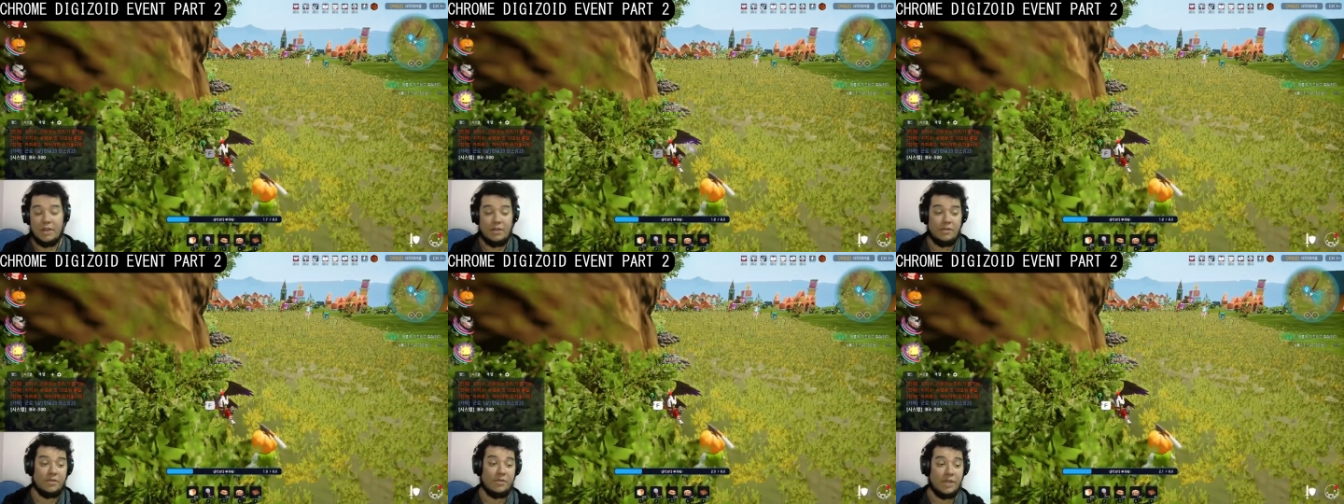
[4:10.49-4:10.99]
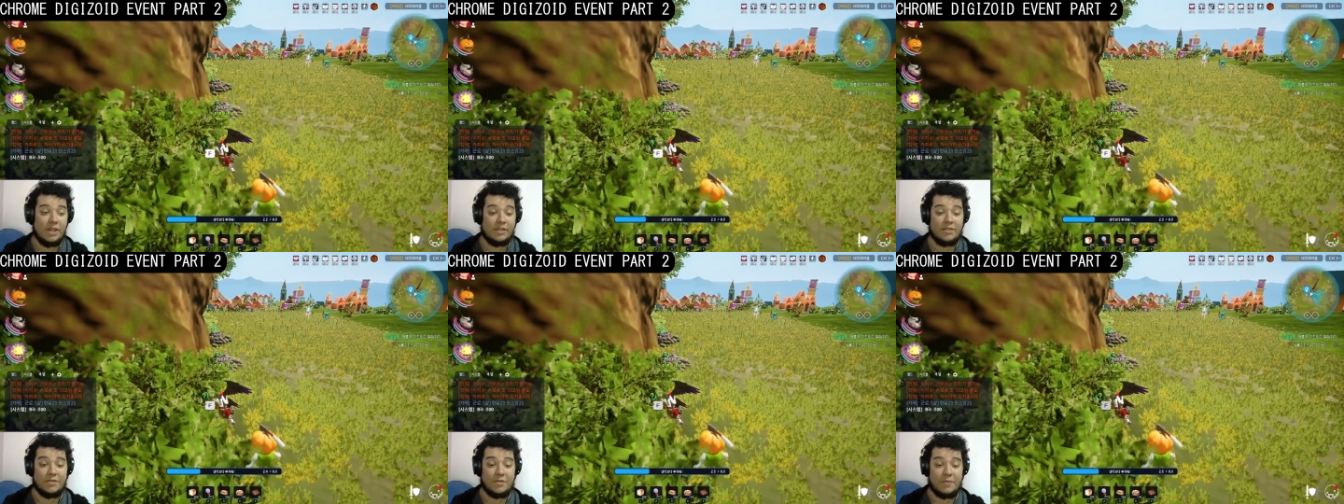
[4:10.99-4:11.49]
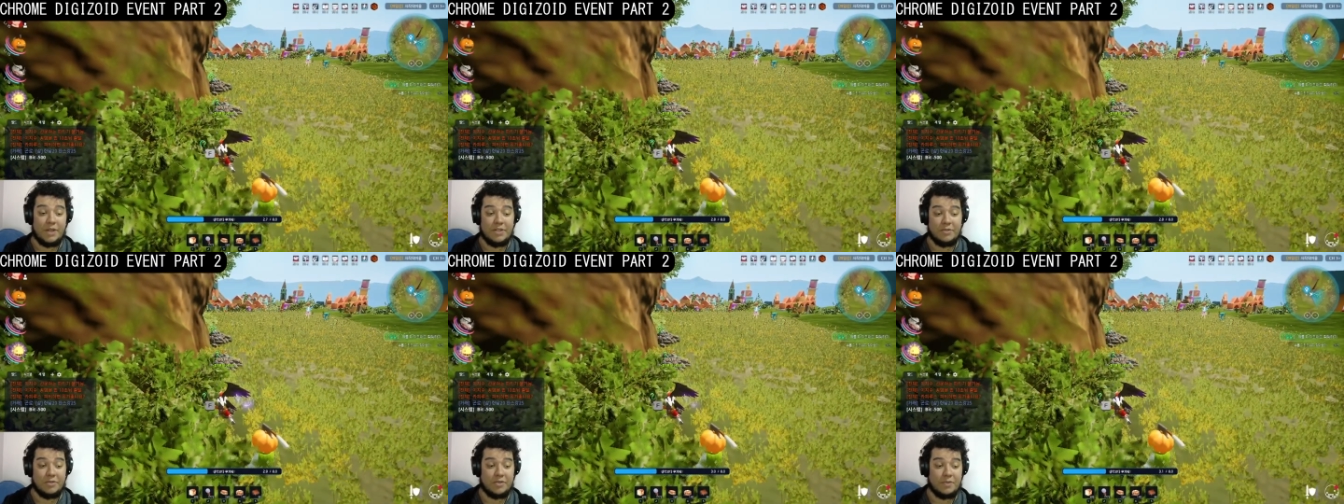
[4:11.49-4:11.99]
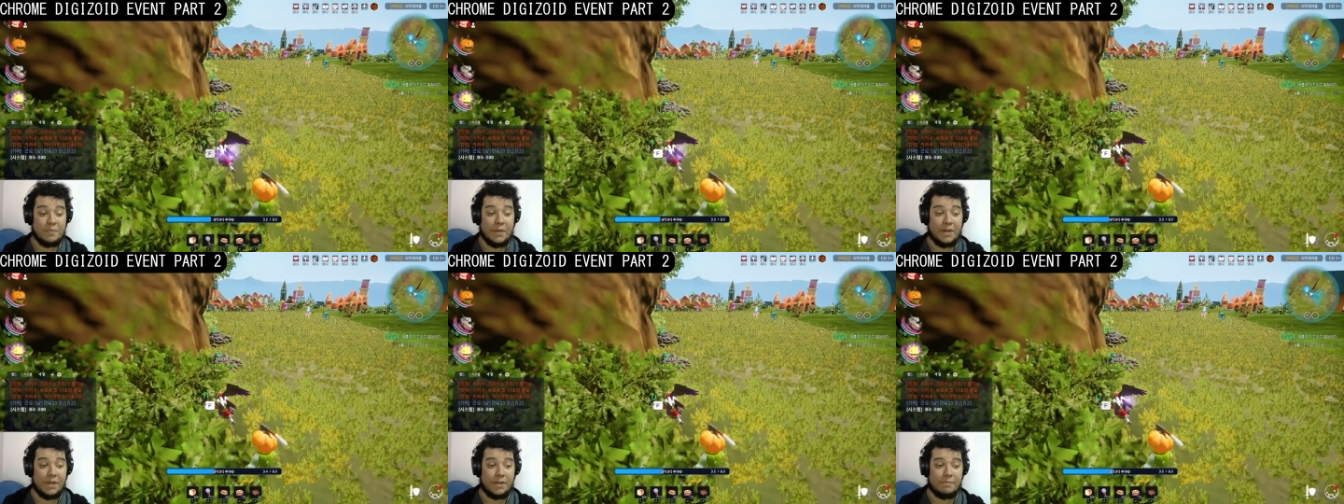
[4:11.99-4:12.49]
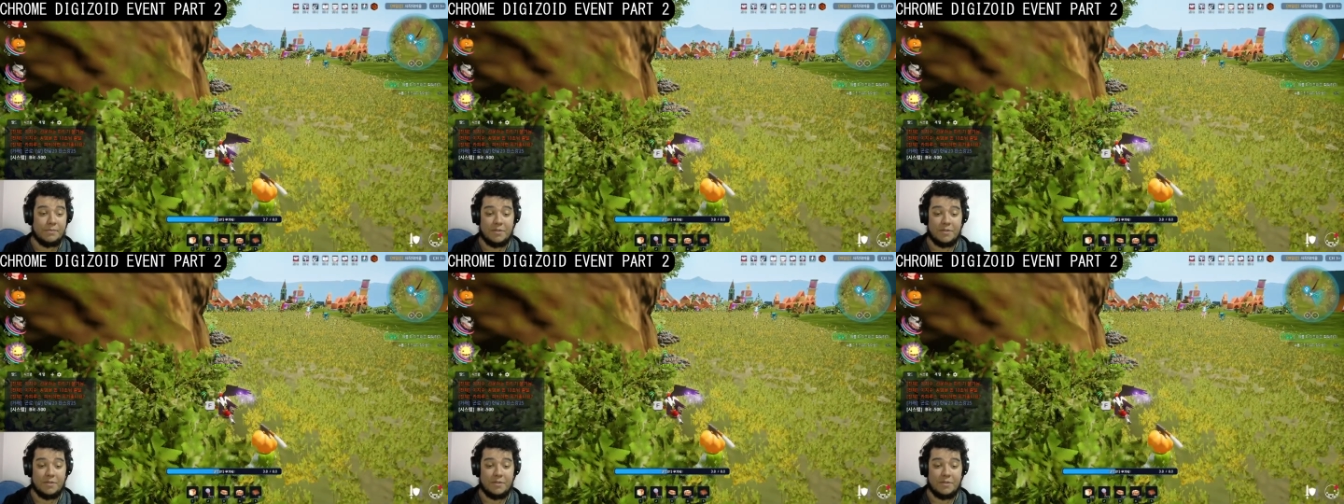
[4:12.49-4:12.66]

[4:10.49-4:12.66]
You don't do anything too special, just pick it.